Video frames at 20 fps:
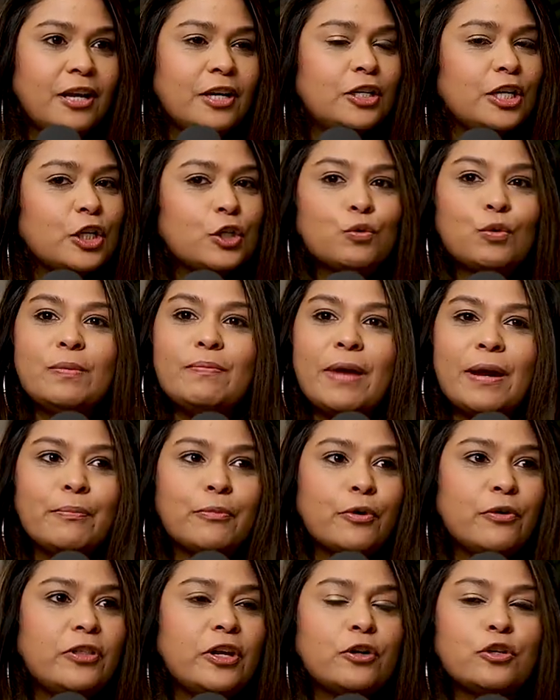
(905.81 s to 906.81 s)
Just
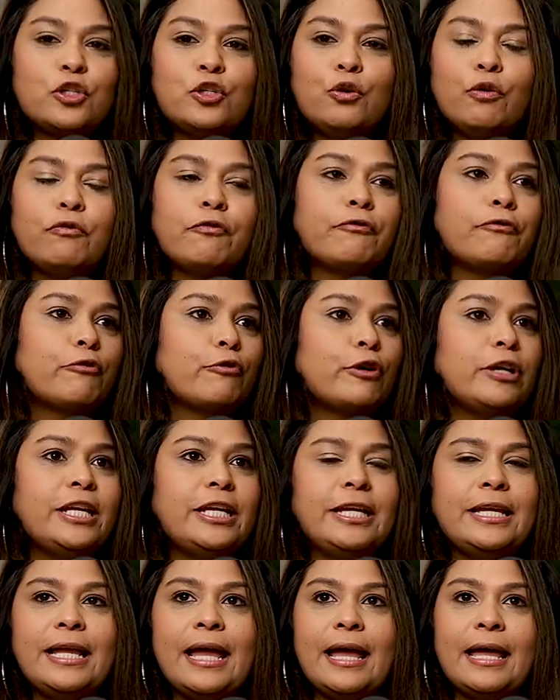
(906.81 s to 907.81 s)
remember, there's no
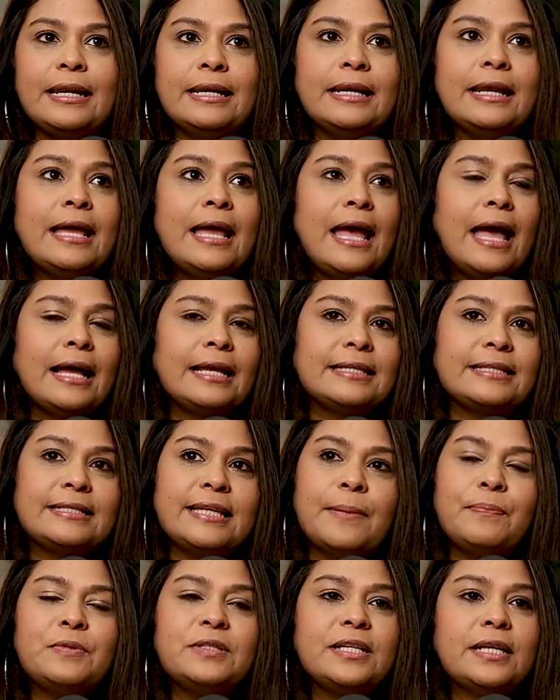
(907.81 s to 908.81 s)
free and
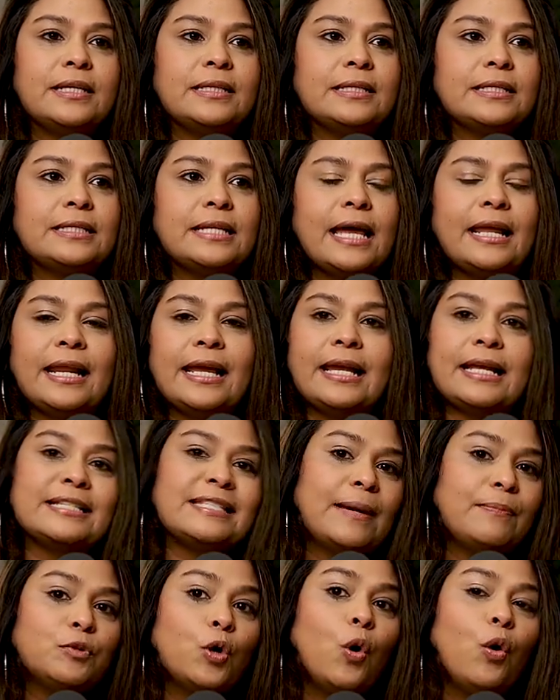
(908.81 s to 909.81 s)
acceptance, and I
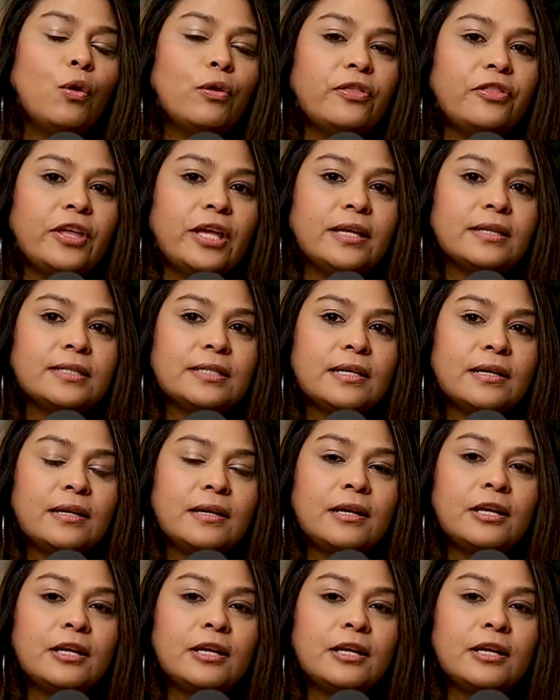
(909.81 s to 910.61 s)
accept all things.